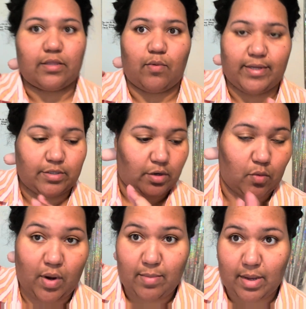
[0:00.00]
white skirt
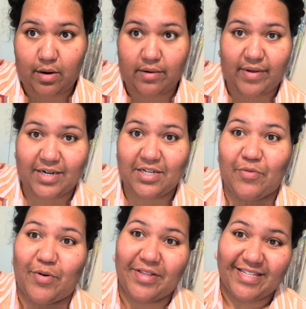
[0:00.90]
way better. I've actually
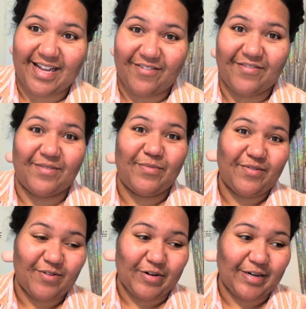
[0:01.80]
worn this outfit
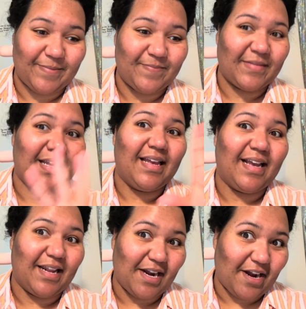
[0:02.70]
before
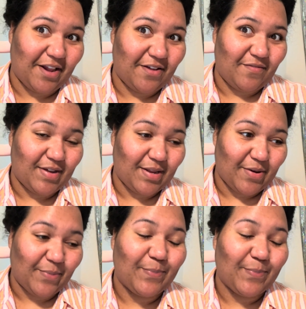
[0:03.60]
in another video.